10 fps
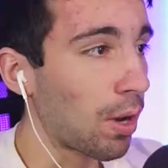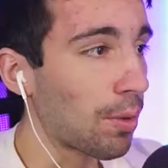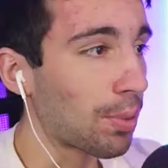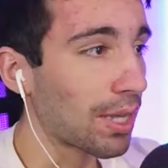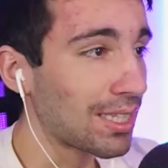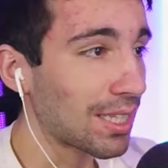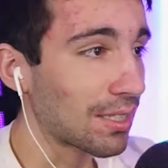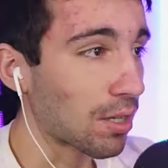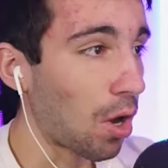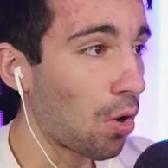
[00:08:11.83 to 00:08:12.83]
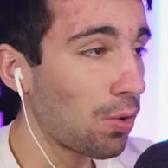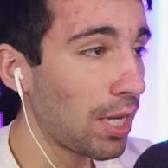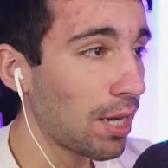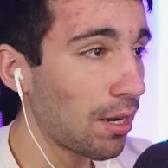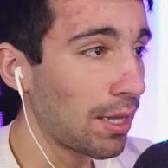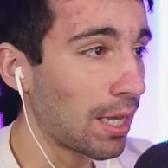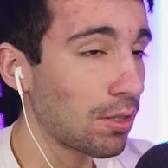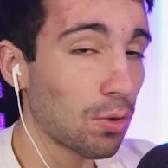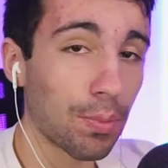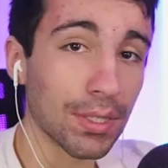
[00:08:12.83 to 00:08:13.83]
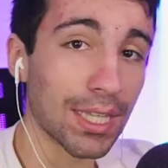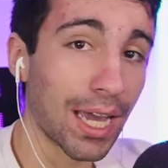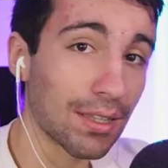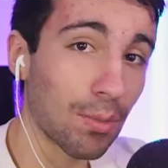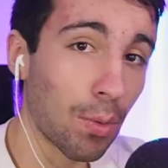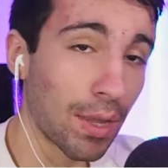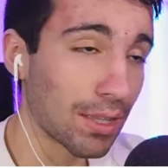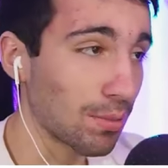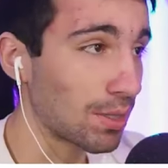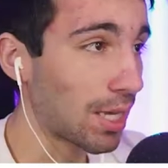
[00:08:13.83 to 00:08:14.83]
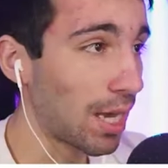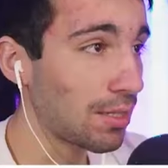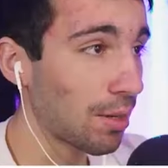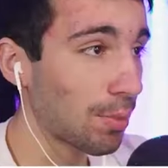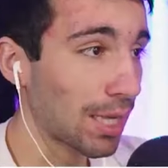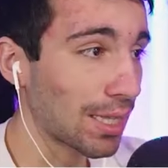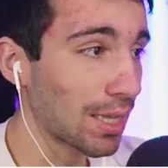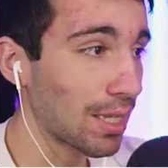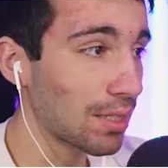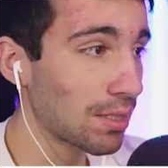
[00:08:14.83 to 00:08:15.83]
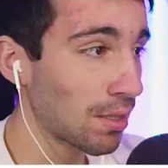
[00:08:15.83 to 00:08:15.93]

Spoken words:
want to place this cone here and then do a protected momentum side jump like this,